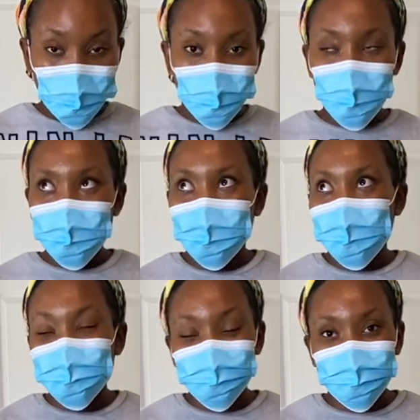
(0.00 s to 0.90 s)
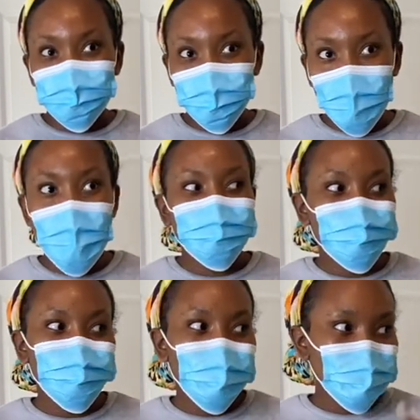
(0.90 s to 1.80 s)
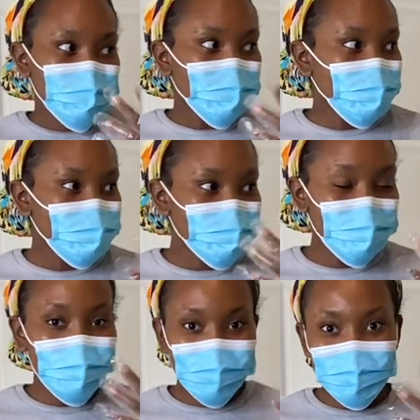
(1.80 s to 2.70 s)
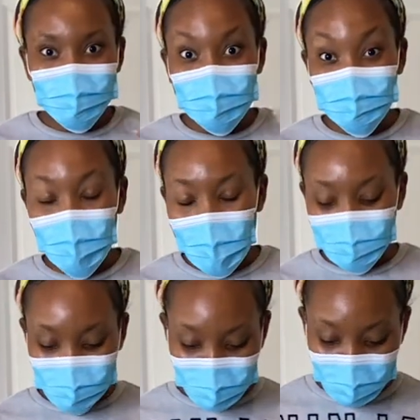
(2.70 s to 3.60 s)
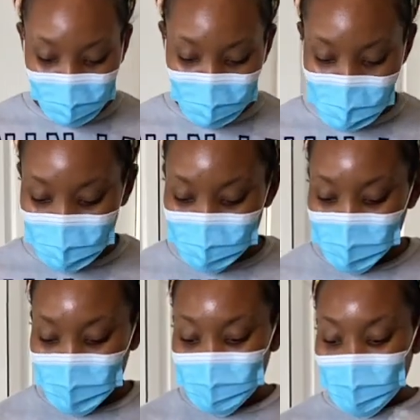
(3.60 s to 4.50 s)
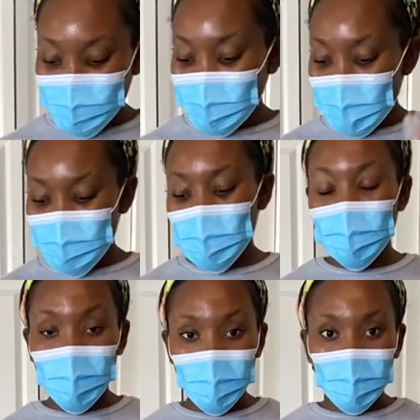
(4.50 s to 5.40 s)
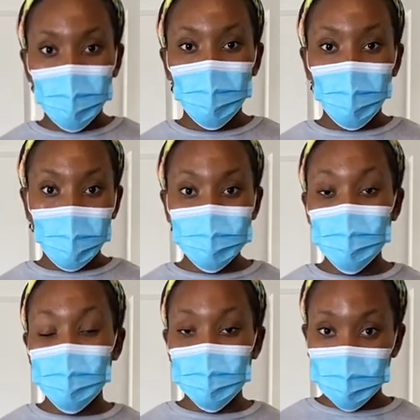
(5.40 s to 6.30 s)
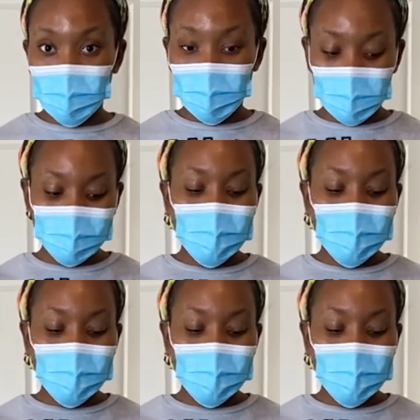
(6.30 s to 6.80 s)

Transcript: Oh my gosh, it is so hard to freaking talk in this mask, but anyways, never ever pour water into lime.